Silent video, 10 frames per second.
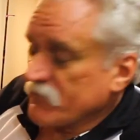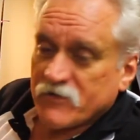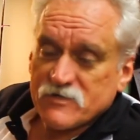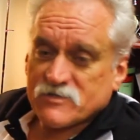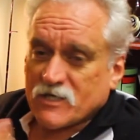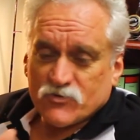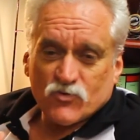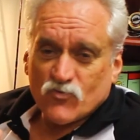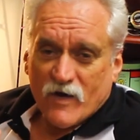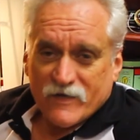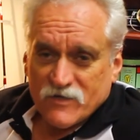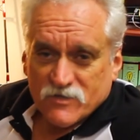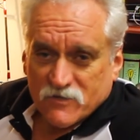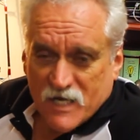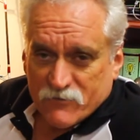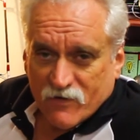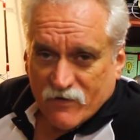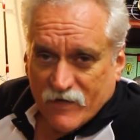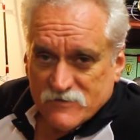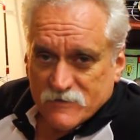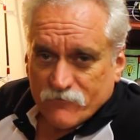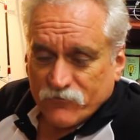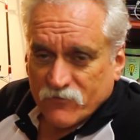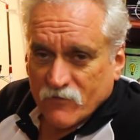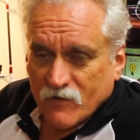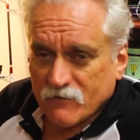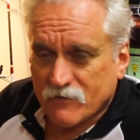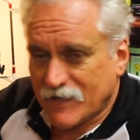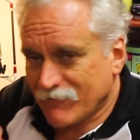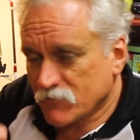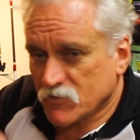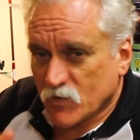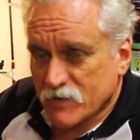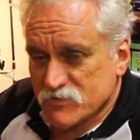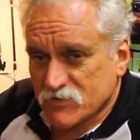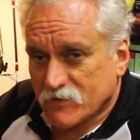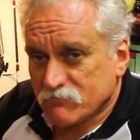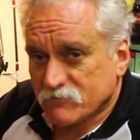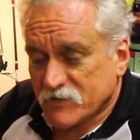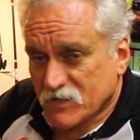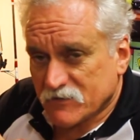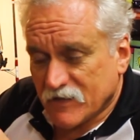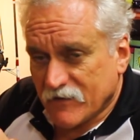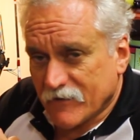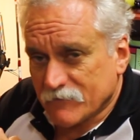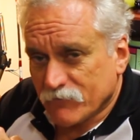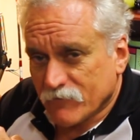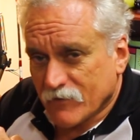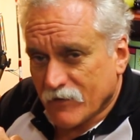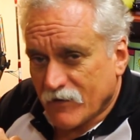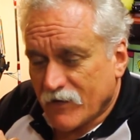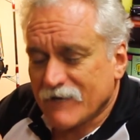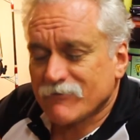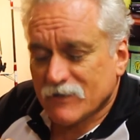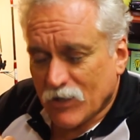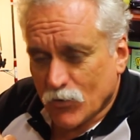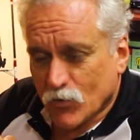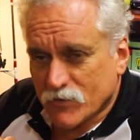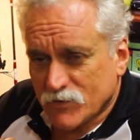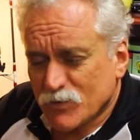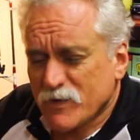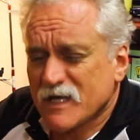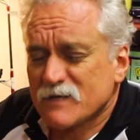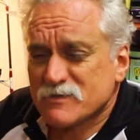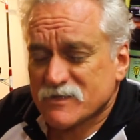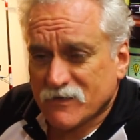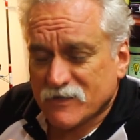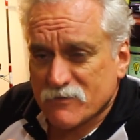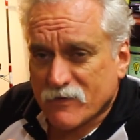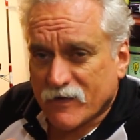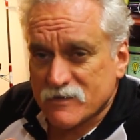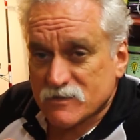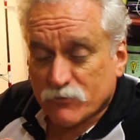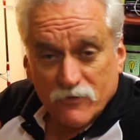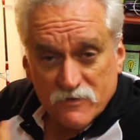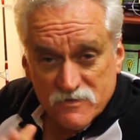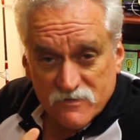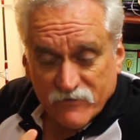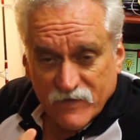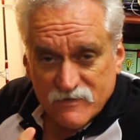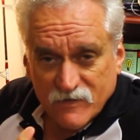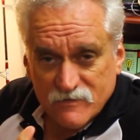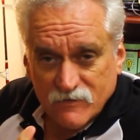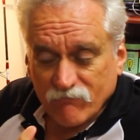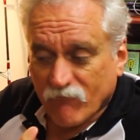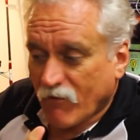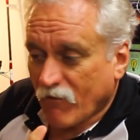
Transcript: There's such a range at Kamikaze. Have a look at the website. Get on there now. Have a little look. You'll be absolutely amazed. The prices are fantastic.